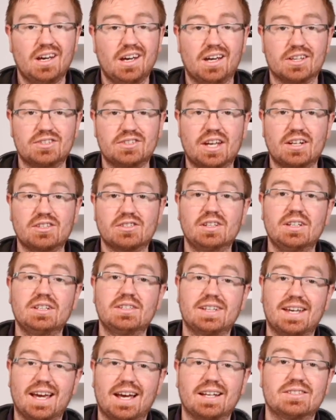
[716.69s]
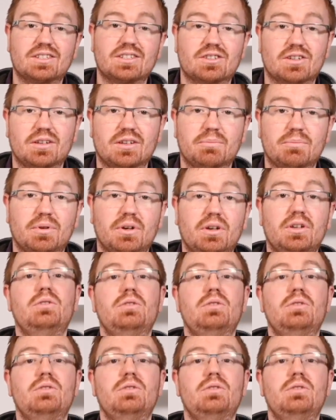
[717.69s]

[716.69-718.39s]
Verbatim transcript: Essentially, to get a digital input,